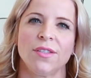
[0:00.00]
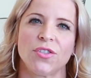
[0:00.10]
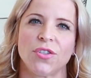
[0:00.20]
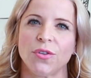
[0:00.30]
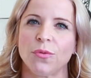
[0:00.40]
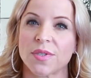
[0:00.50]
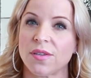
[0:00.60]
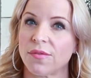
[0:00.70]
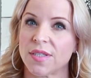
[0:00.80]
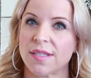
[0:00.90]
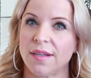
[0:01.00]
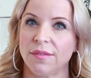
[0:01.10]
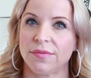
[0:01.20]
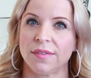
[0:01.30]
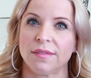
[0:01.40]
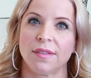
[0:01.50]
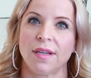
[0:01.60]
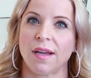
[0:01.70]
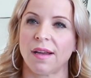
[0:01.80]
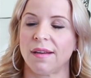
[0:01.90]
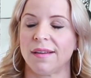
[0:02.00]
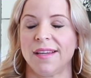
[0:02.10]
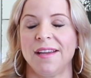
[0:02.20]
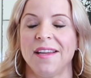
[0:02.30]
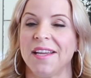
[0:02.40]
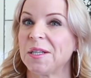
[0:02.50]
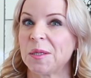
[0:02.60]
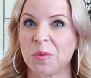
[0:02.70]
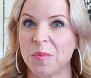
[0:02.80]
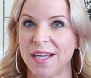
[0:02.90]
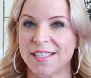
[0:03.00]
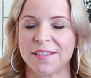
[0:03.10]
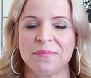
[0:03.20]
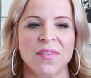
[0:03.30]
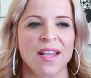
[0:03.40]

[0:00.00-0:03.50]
to resolving stuff in a little bit.